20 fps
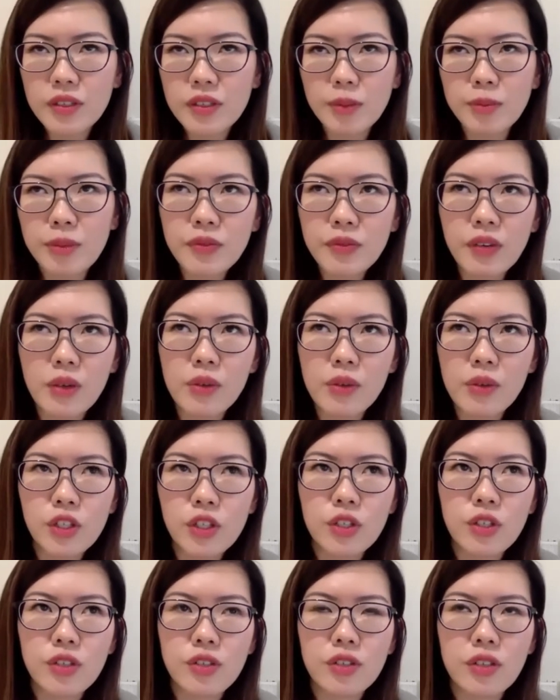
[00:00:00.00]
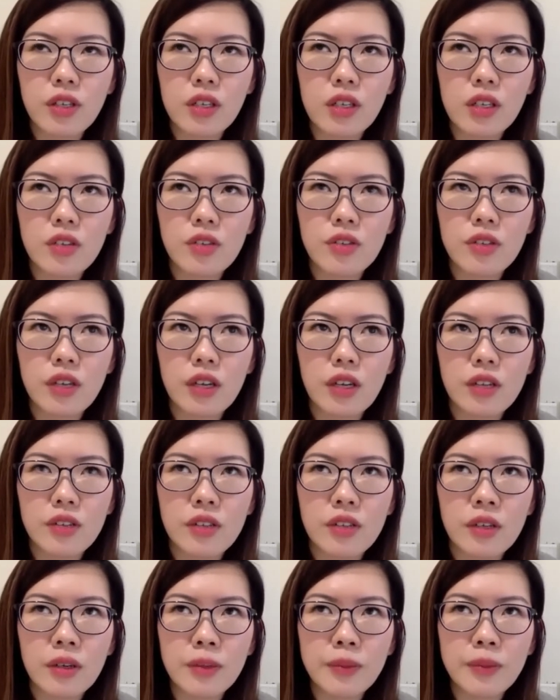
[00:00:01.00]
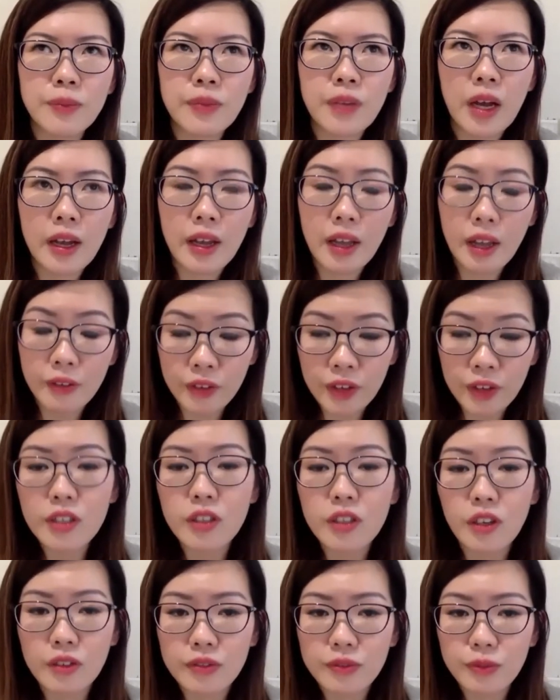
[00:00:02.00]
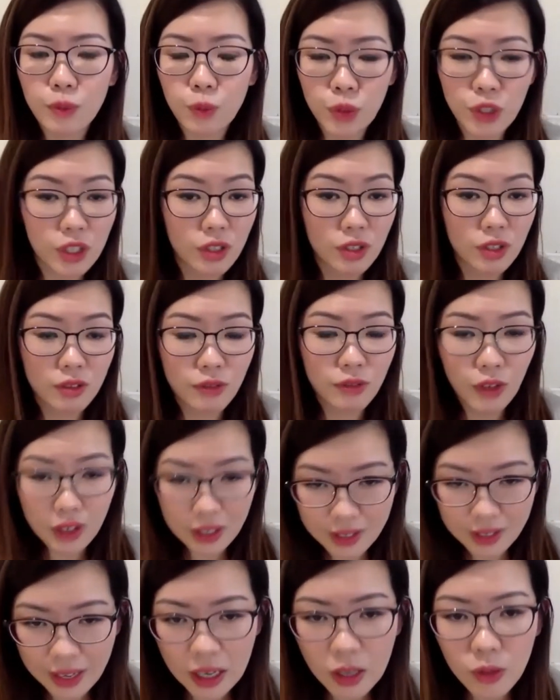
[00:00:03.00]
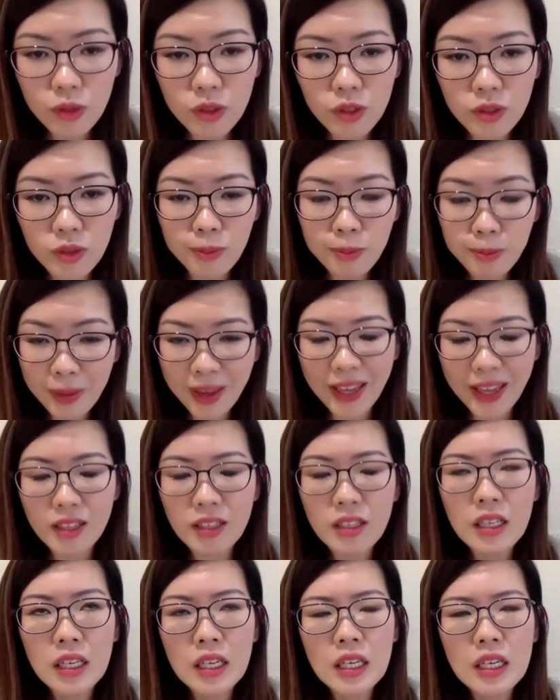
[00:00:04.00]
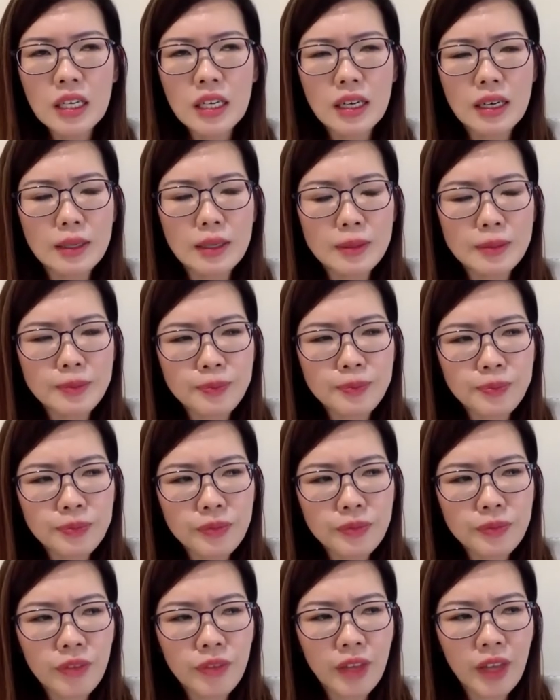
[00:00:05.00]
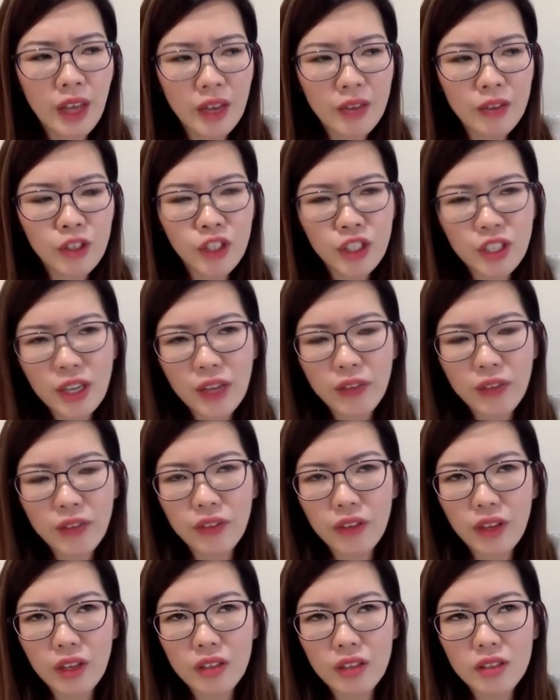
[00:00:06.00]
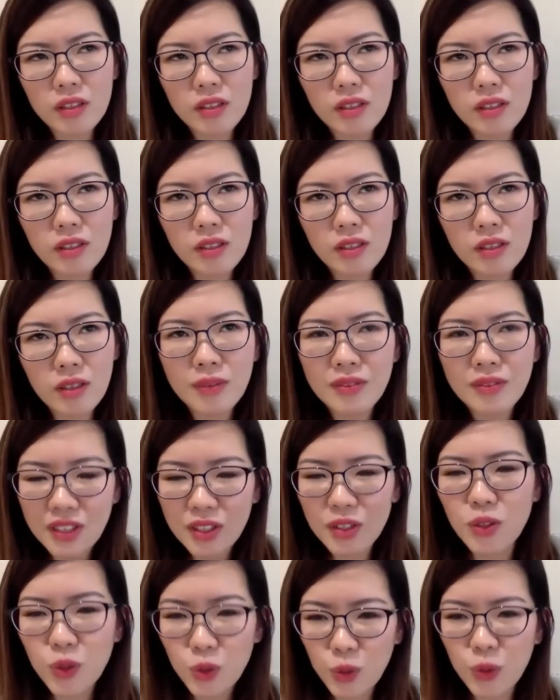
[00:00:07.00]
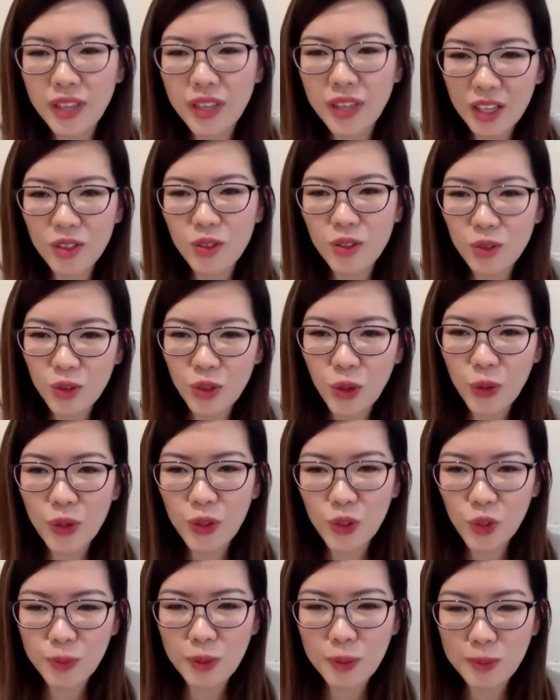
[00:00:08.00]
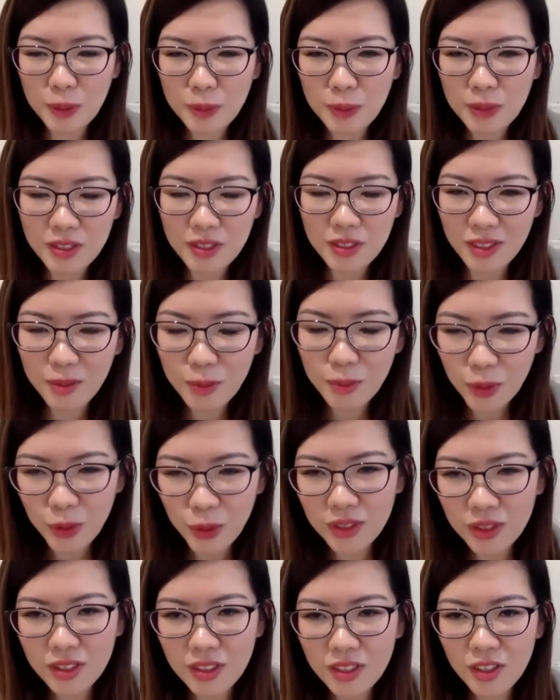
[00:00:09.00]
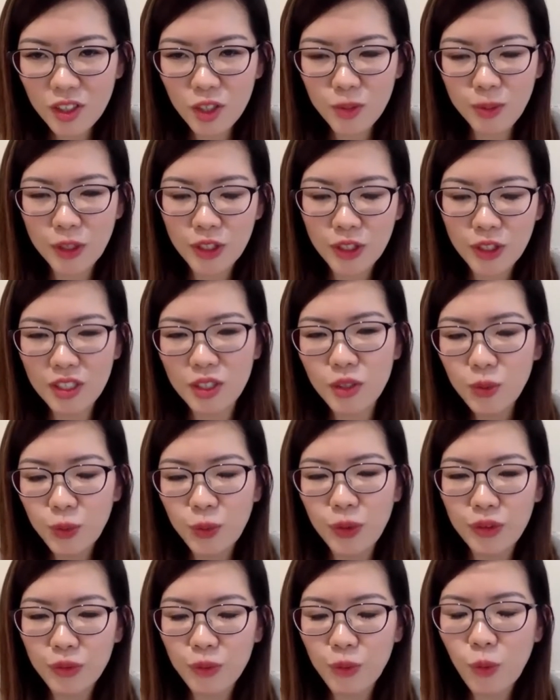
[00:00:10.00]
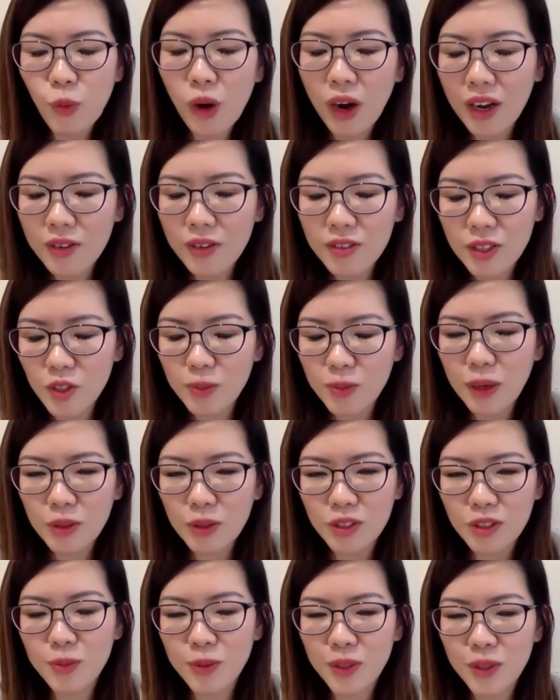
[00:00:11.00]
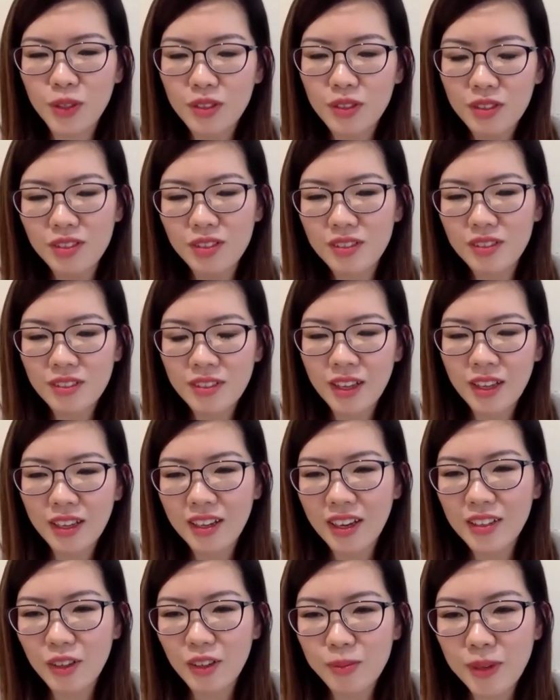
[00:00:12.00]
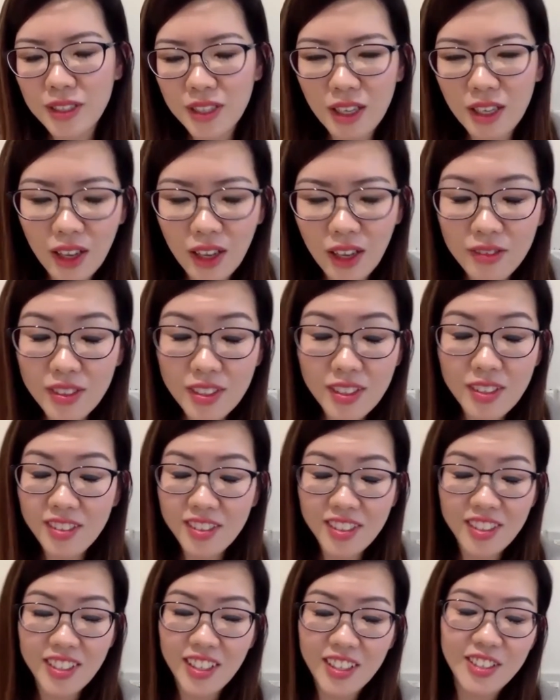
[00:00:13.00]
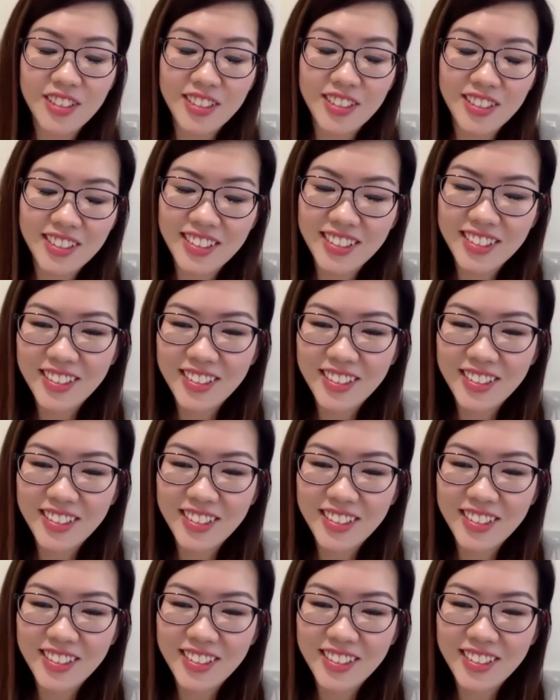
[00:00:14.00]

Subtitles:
something very interesting is that I have heard of, which is for adults, men, they have shared that some of them do tend to go into people-pleasing mode, especially with wives and spouses, because that kind of made their life easier, actually.